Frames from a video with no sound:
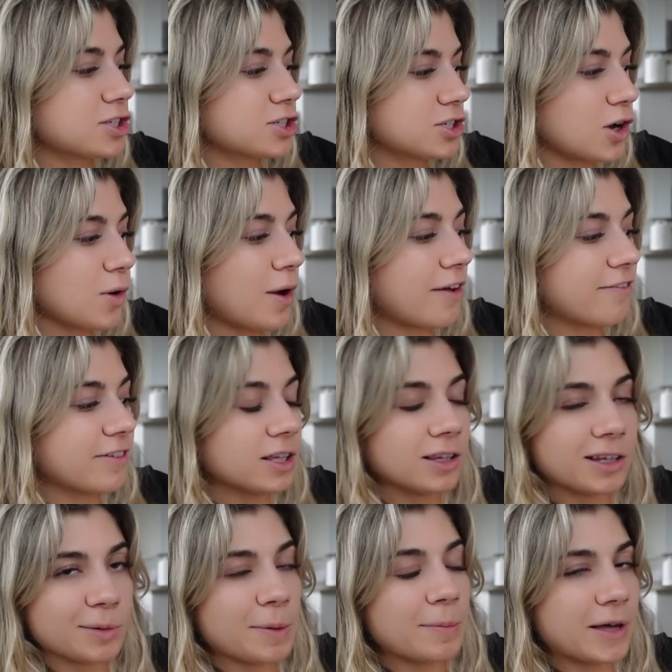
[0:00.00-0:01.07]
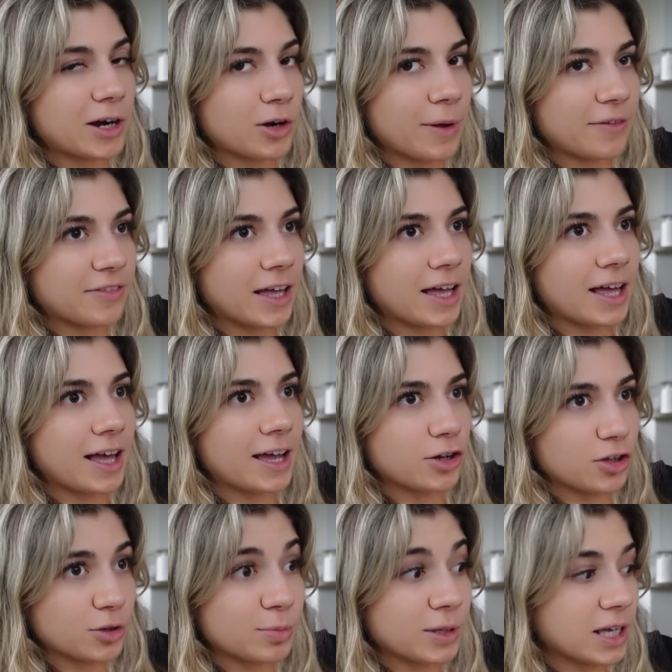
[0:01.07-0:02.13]
So I feel a little bit better about that. I
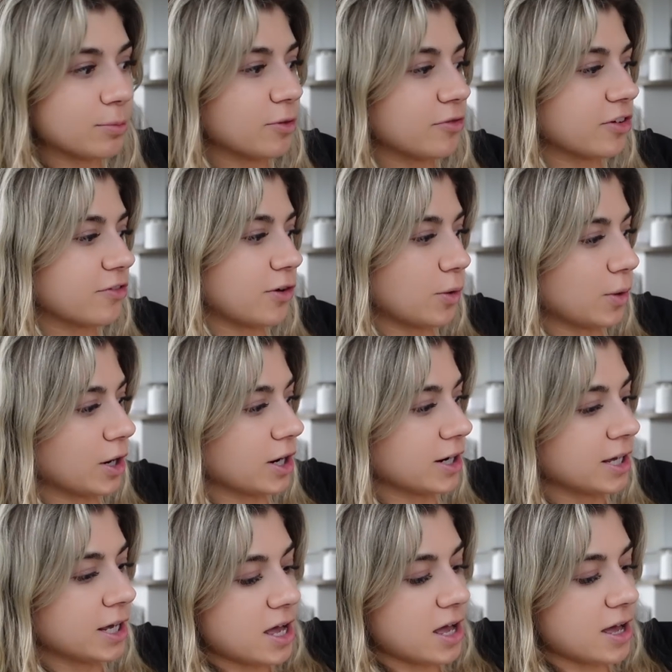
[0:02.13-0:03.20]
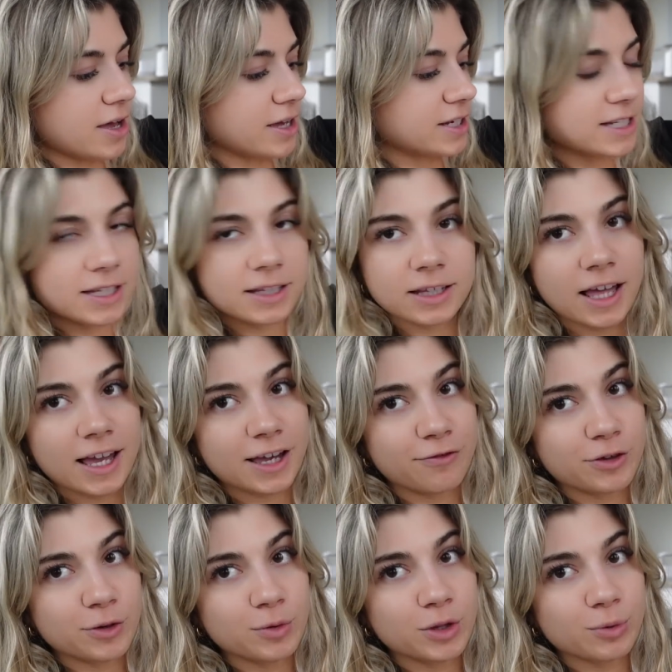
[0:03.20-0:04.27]
know the plan moving forward. I didn't like a
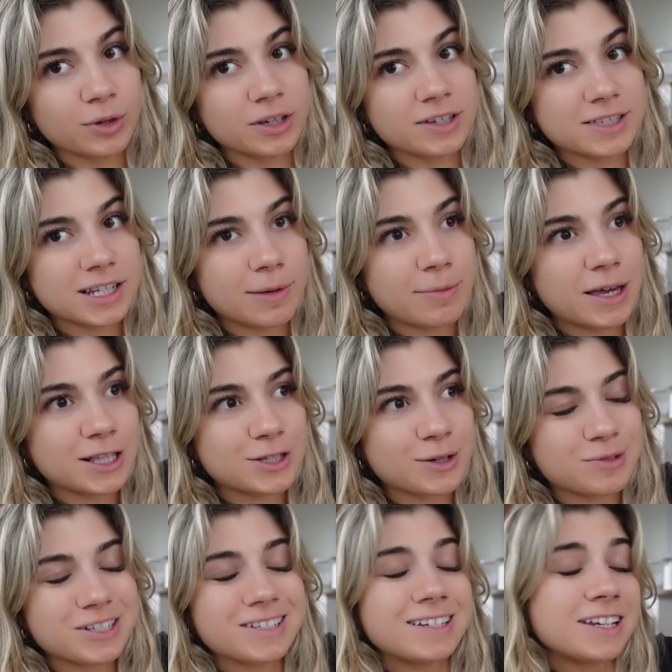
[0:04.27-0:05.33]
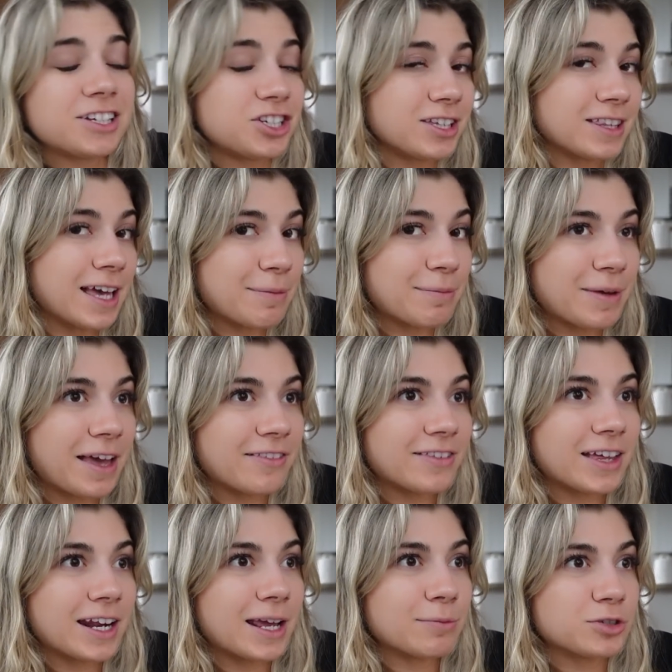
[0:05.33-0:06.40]
few of the Reels that I made, so I'm just ditching them. And
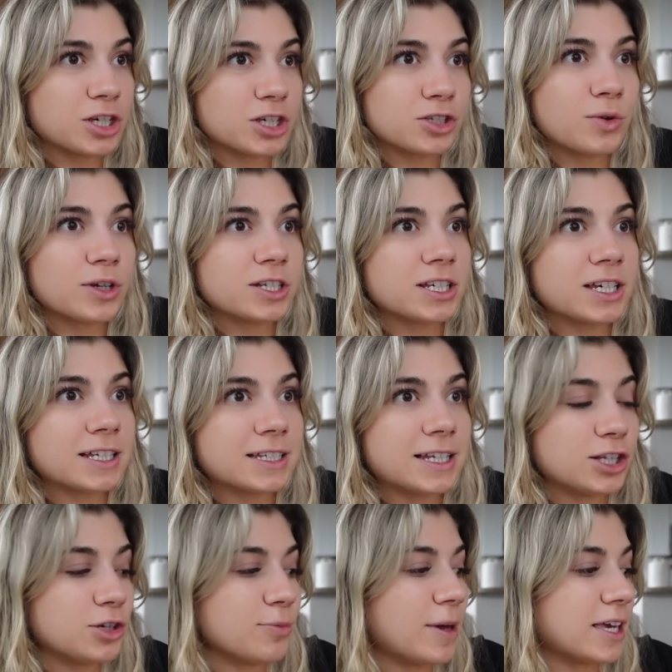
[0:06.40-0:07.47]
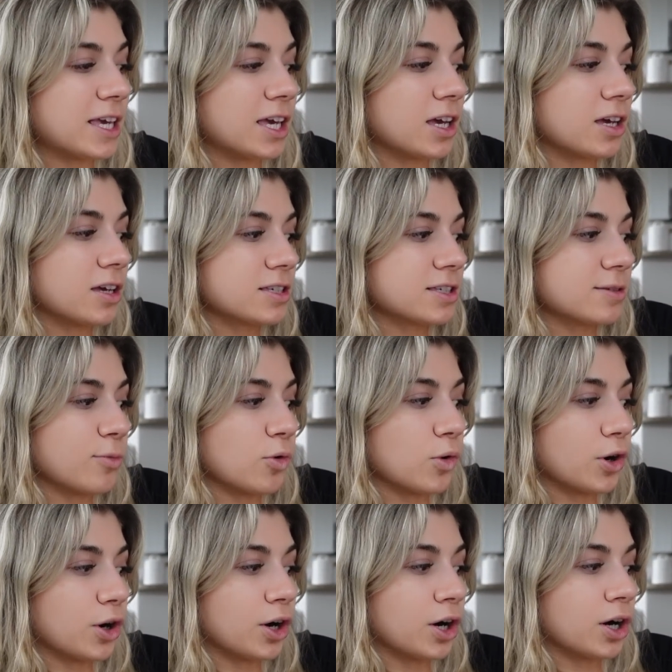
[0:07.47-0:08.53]
then I'm just going to continue making some
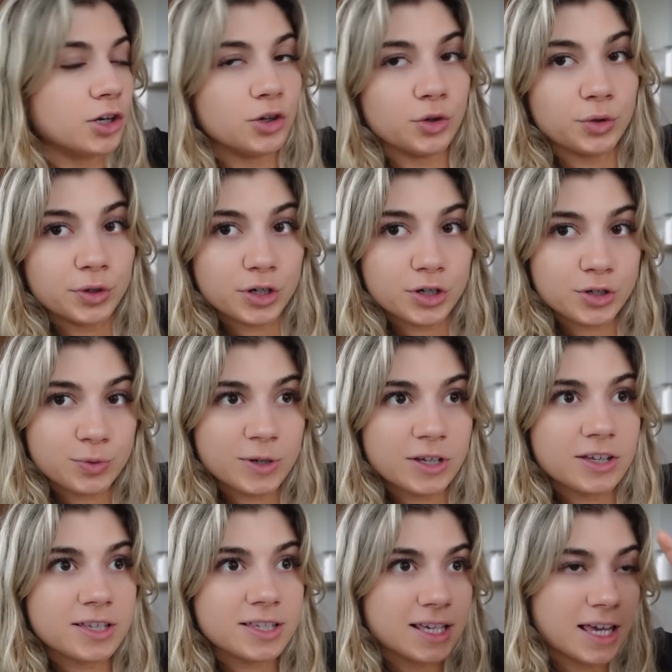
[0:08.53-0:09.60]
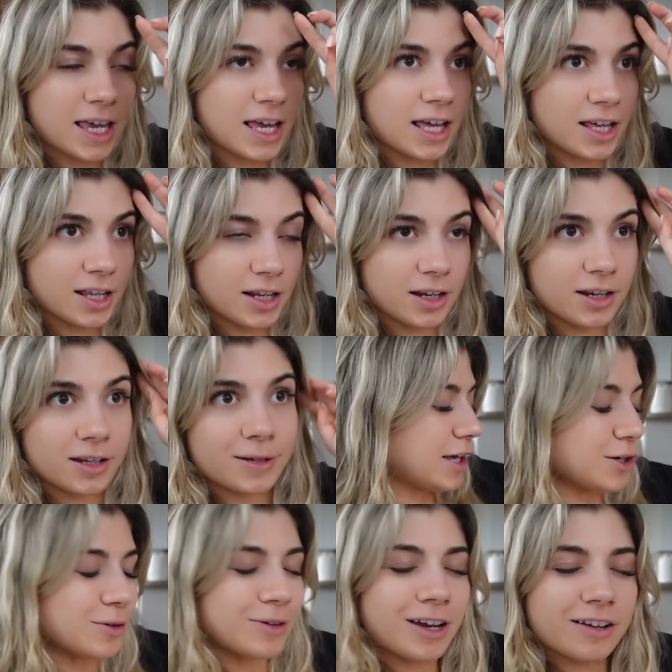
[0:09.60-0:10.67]
more New Year's Reels, and I
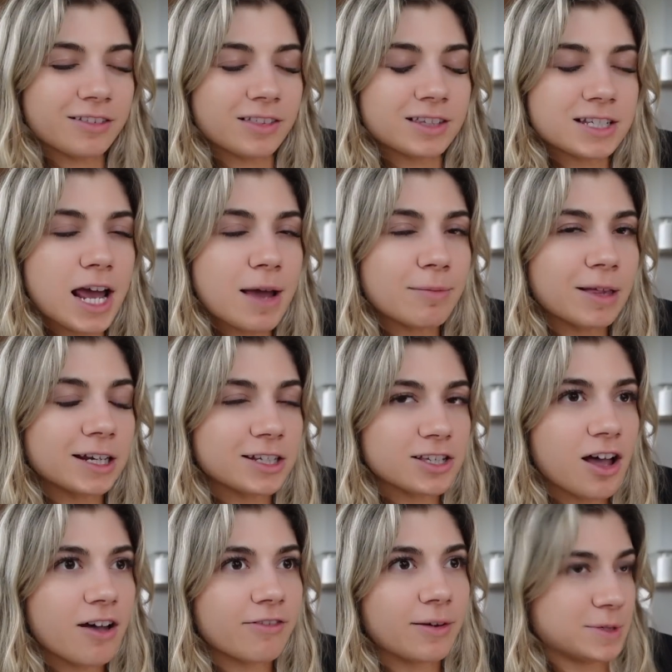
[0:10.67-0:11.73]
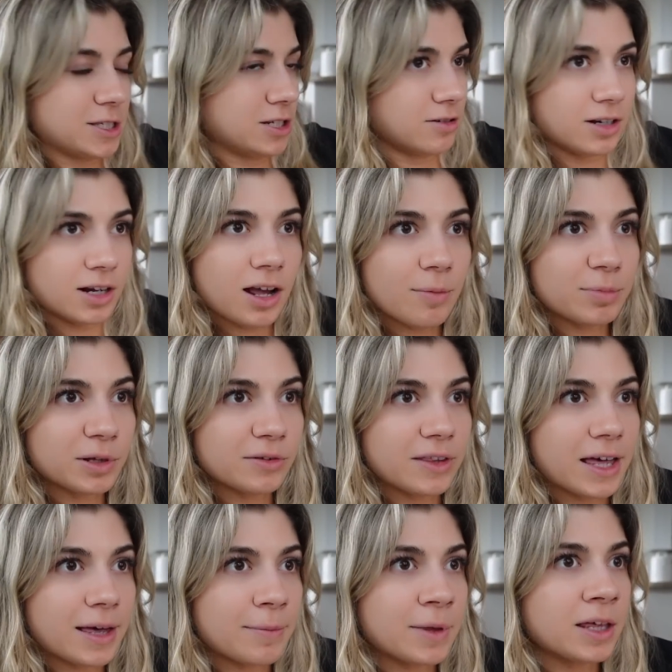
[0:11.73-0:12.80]
don't care that the timeline is off. I'm still gonna upload
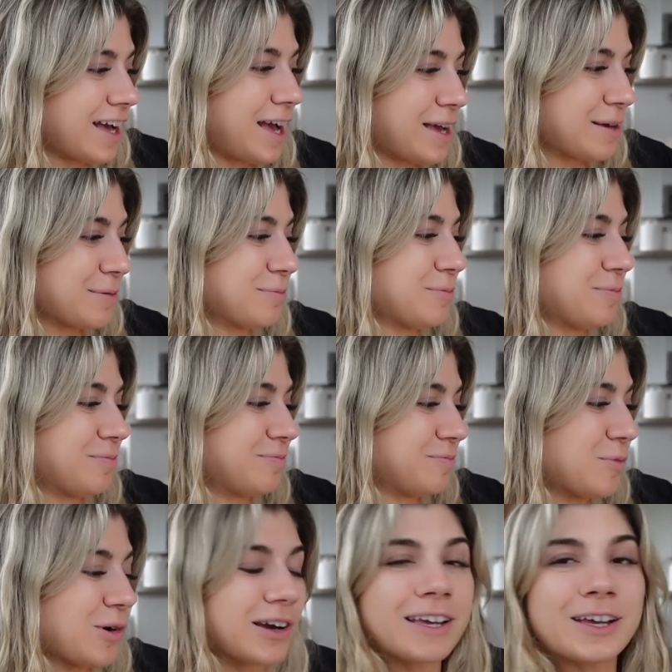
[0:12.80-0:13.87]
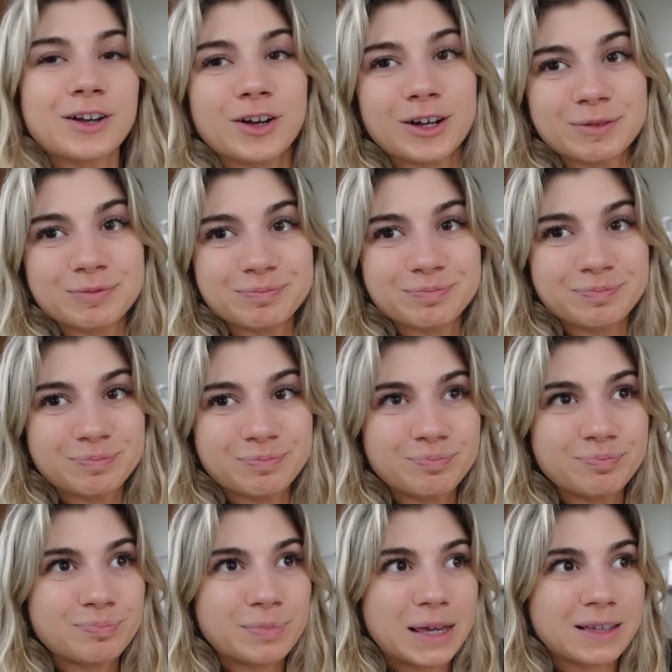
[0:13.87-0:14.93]
them. I am working on
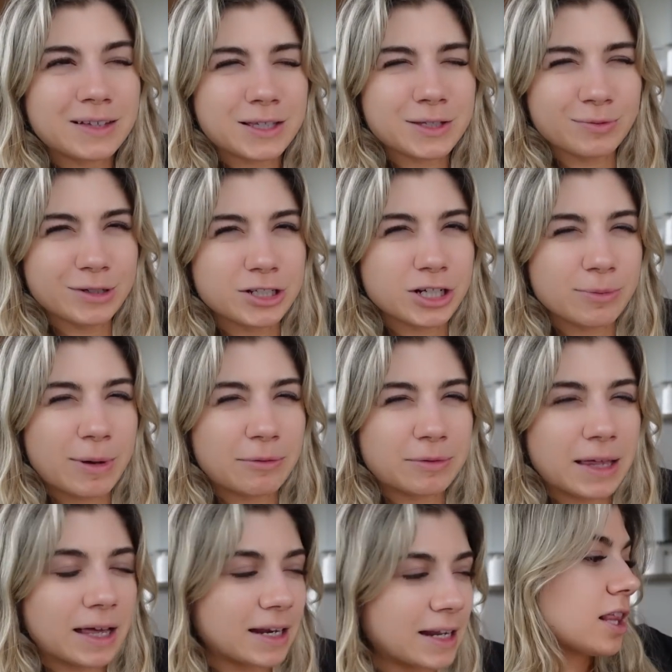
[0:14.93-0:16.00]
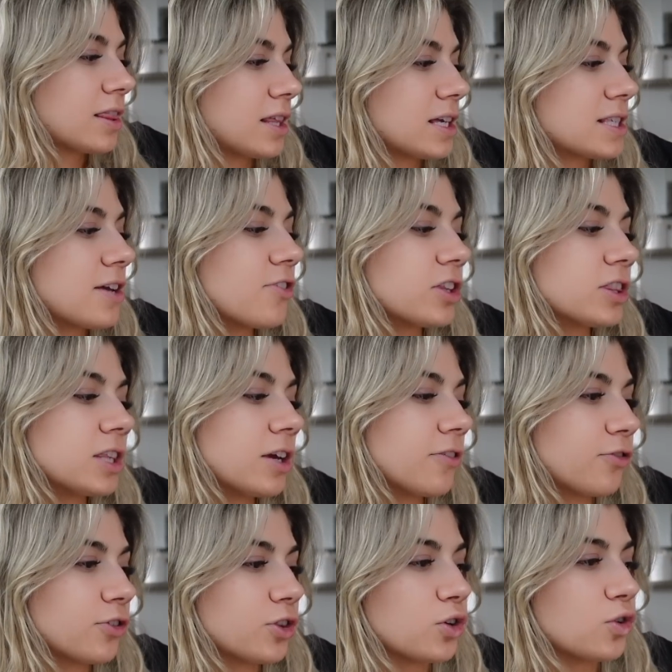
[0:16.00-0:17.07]
being less rigid about that. That's everything
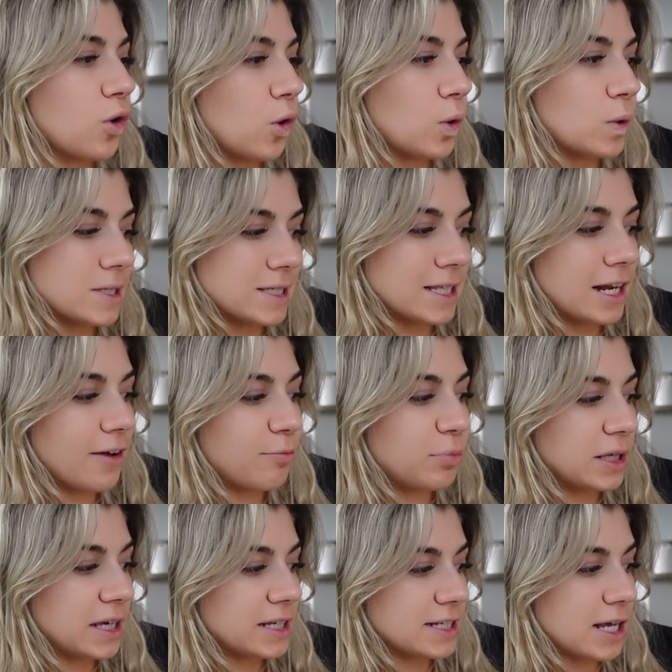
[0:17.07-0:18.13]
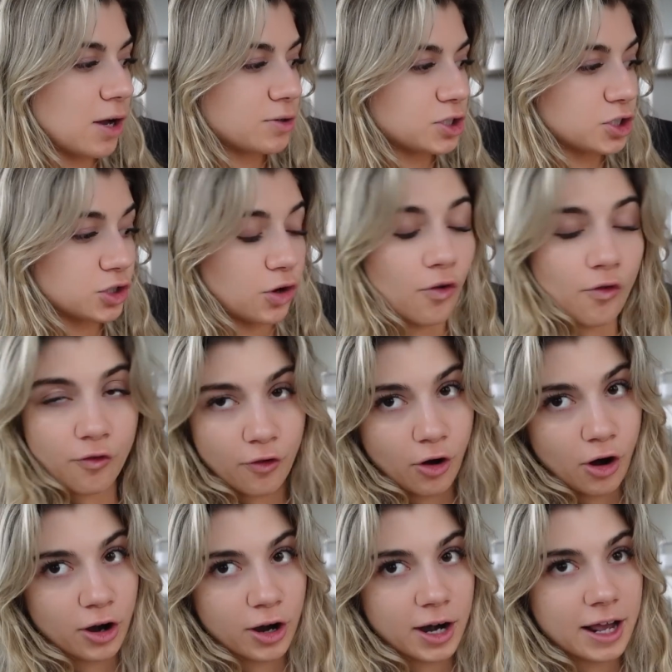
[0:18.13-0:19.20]
for the goals that I've planned out so
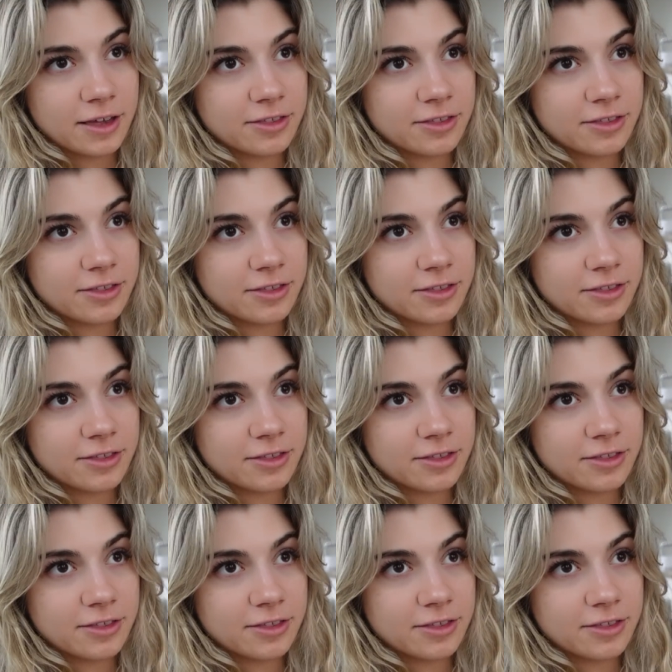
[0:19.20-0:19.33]
far.